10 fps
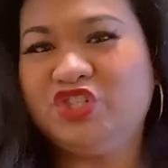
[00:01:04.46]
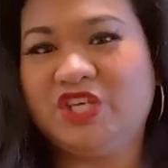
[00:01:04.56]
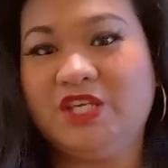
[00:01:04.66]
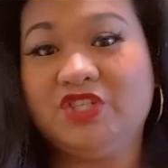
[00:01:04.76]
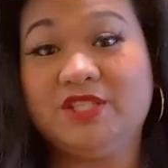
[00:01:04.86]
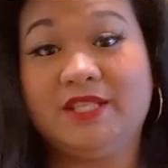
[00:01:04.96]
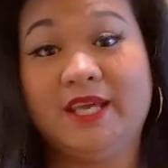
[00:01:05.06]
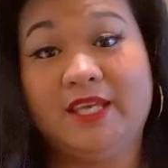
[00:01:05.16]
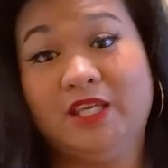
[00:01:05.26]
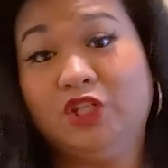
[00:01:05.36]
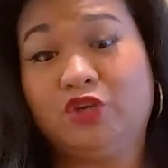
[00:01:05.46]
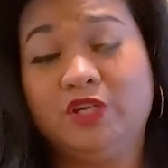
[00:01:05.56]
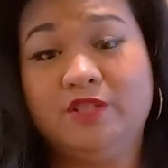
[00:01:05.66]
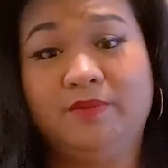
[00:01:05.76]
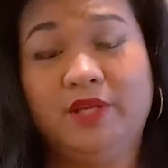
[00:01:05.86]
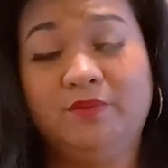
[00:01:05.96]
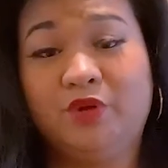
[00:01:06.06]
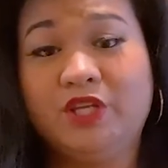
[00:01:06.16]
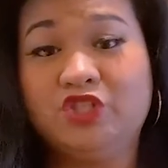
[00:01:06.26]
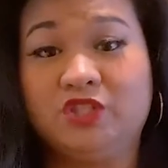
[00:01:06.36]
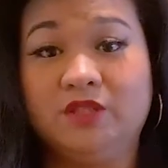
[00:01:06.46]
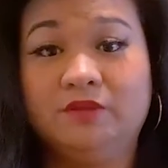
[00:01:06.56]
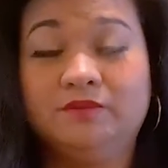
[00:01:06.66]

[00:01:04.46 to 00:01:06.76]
changes like increased blood pressure.